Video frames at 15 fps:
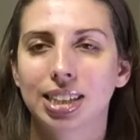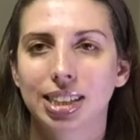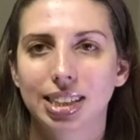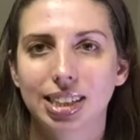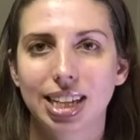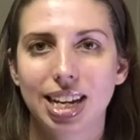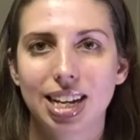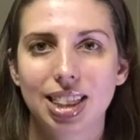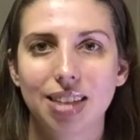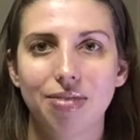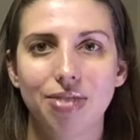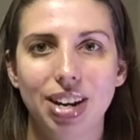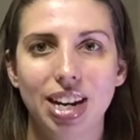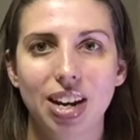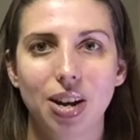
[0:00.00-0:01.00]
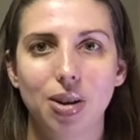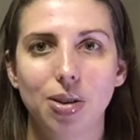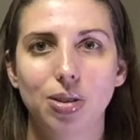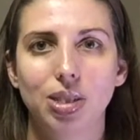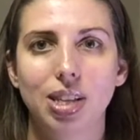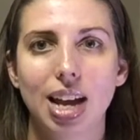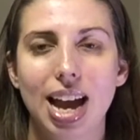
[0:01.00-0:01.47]
seeing the
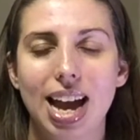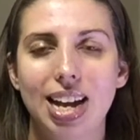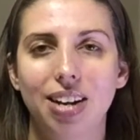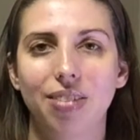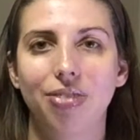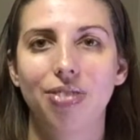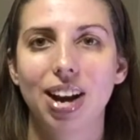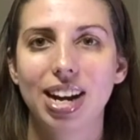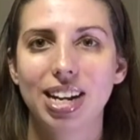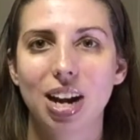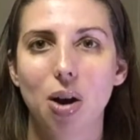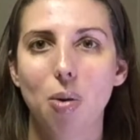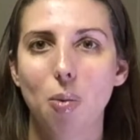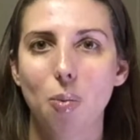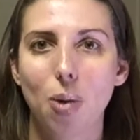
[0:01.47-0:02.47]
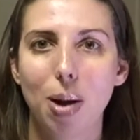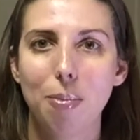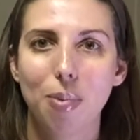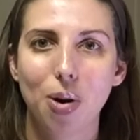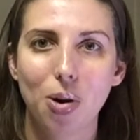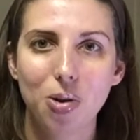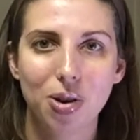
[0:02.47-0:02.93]
videos, and find out what
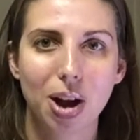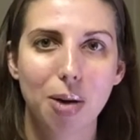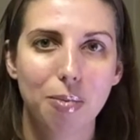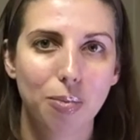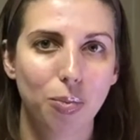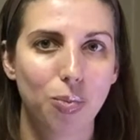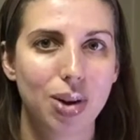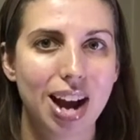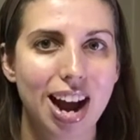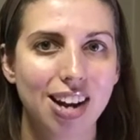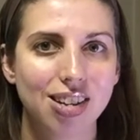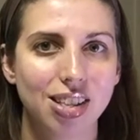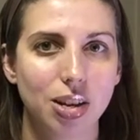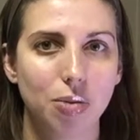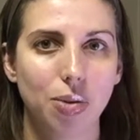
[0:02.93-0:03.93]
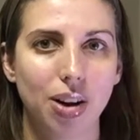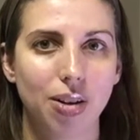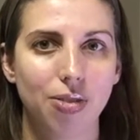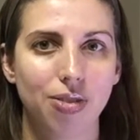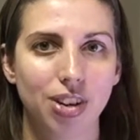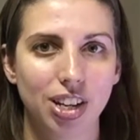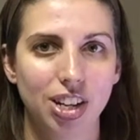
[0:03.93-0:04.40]
program would actually work
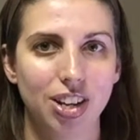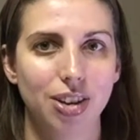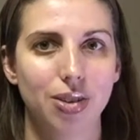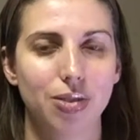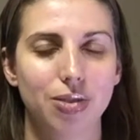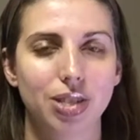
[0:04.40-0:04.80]
for you.